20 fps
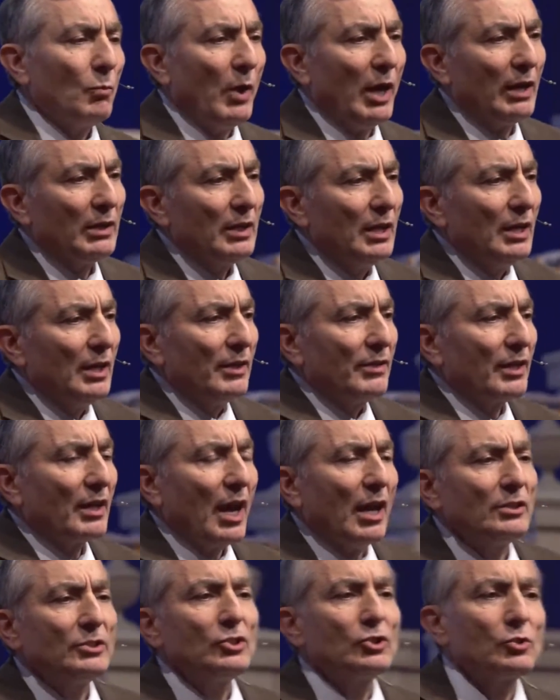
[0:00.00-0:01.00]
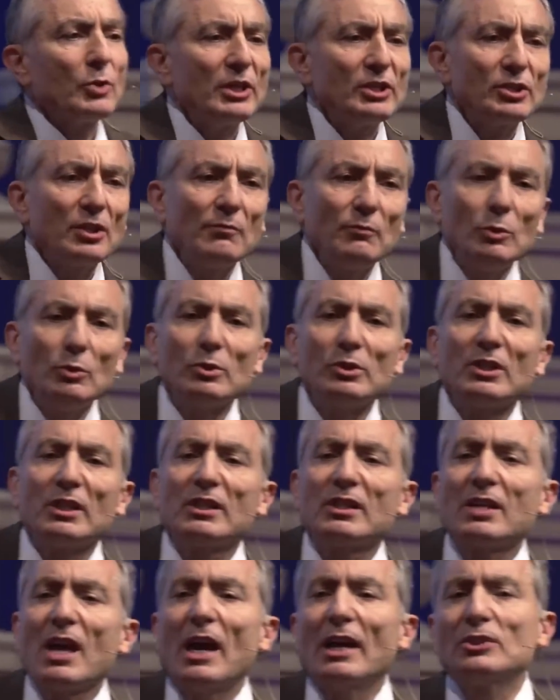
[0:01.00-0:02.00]
well, the concentration of
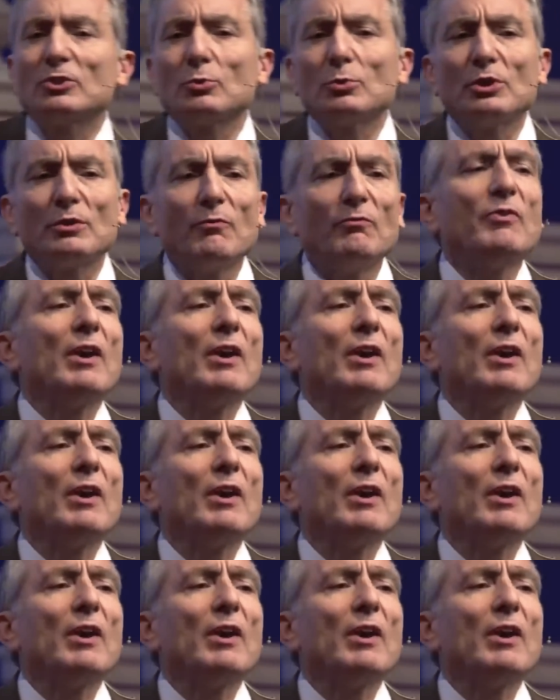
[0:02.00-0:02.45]
nucleotides was